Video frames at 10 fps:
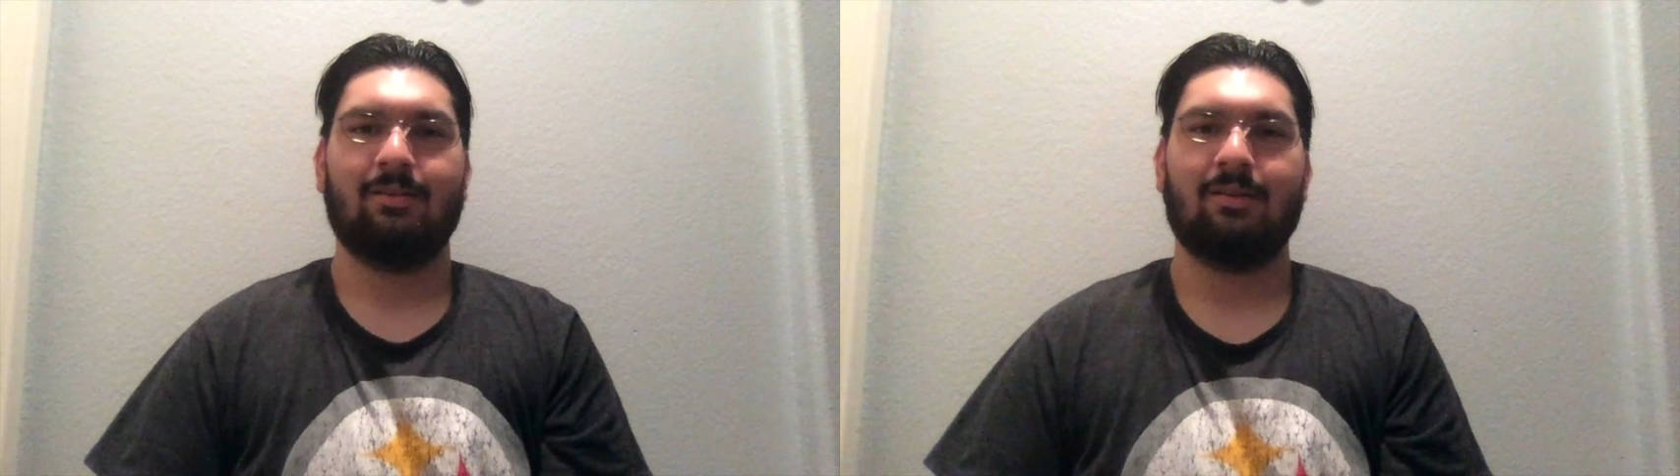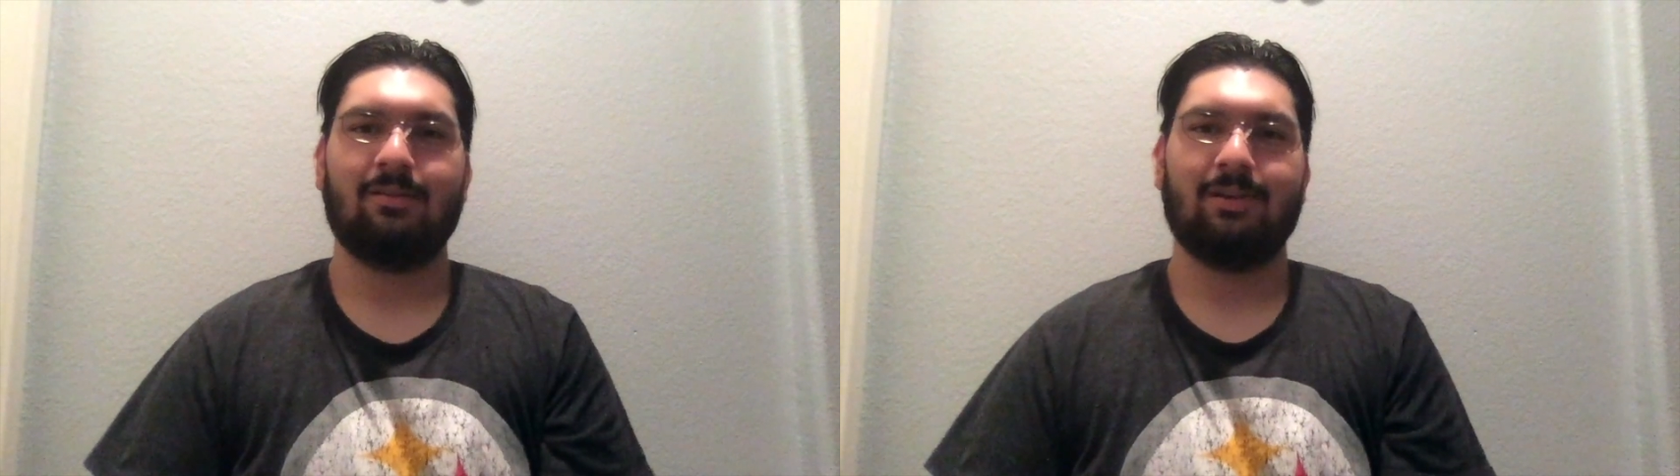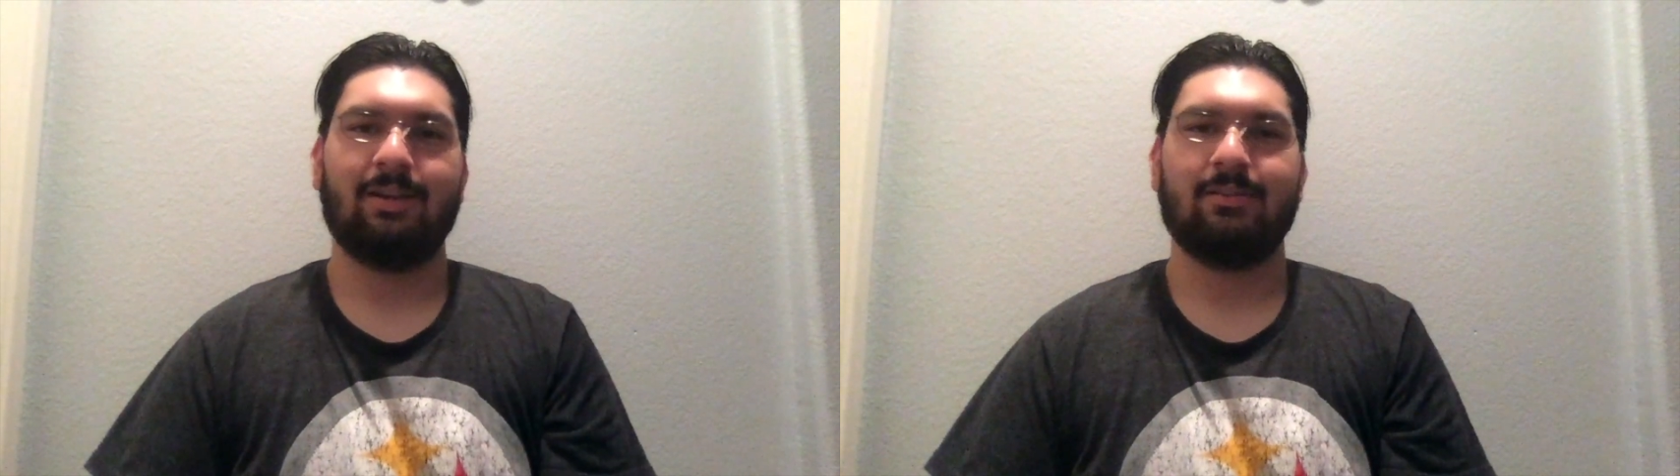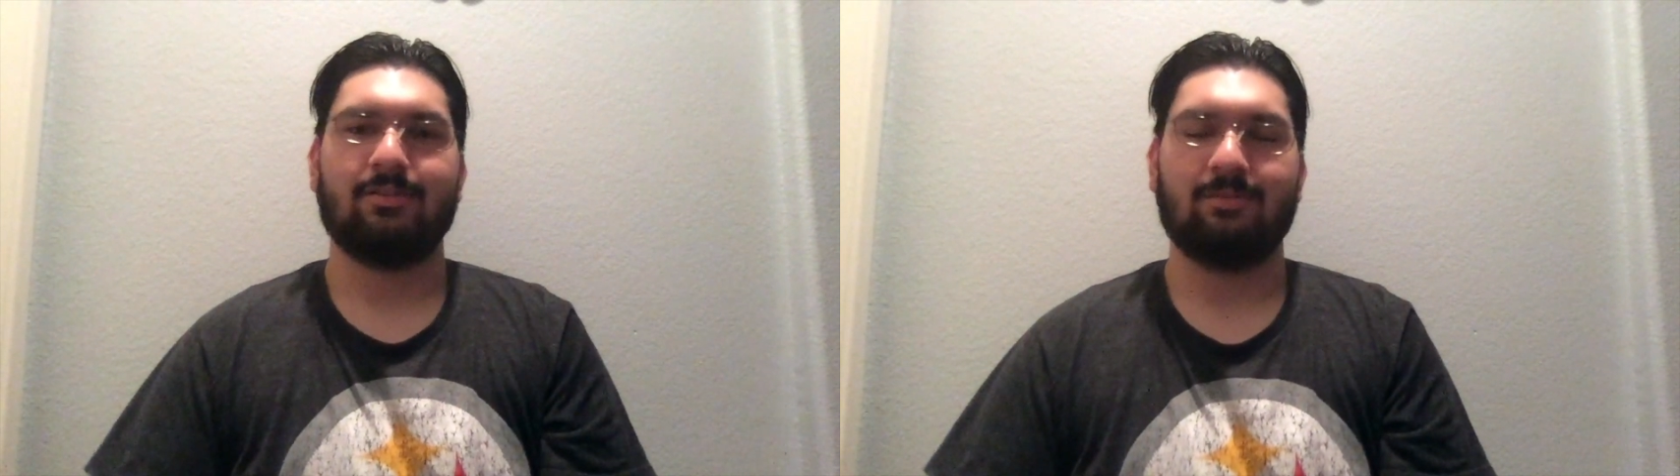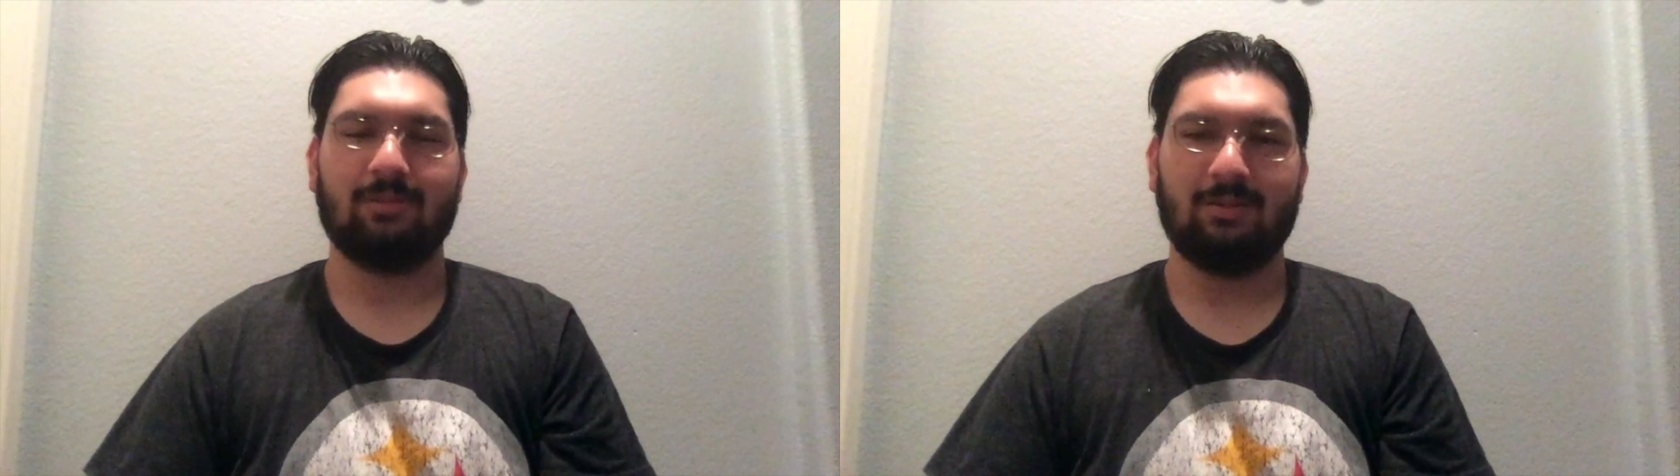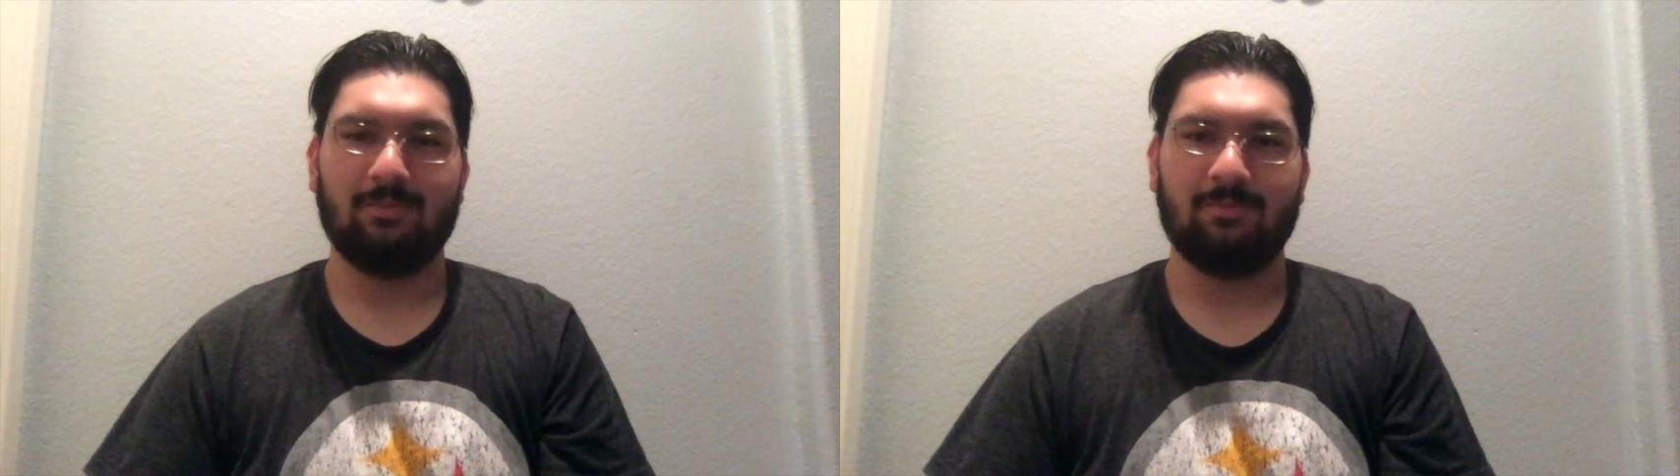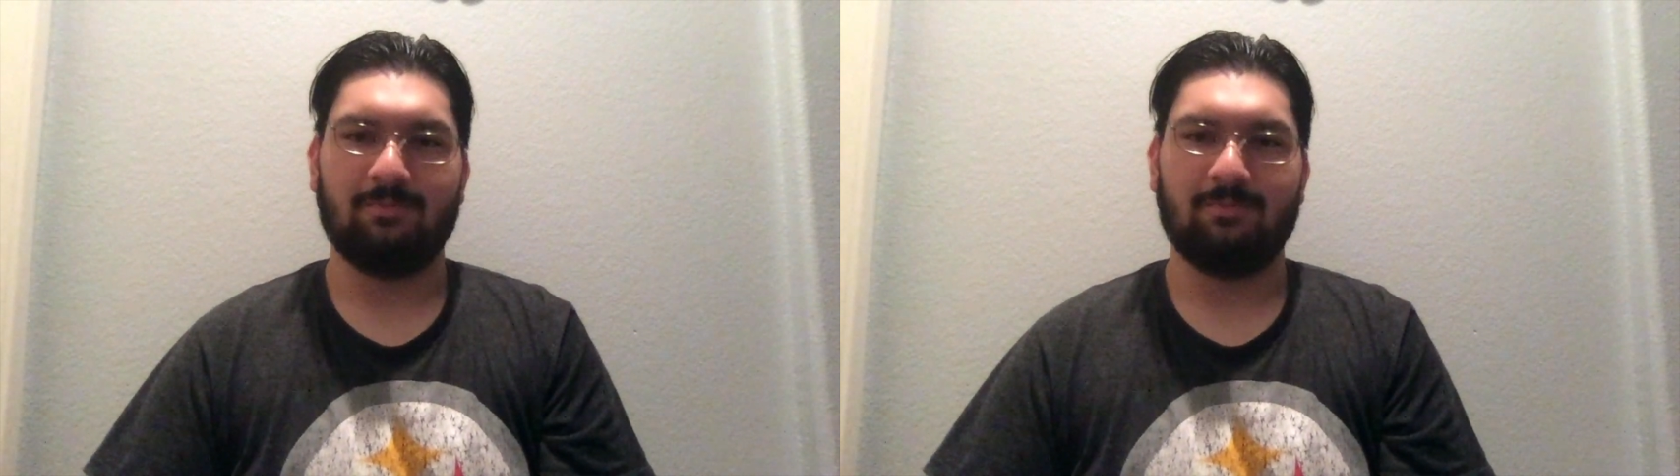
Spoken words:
Alright, so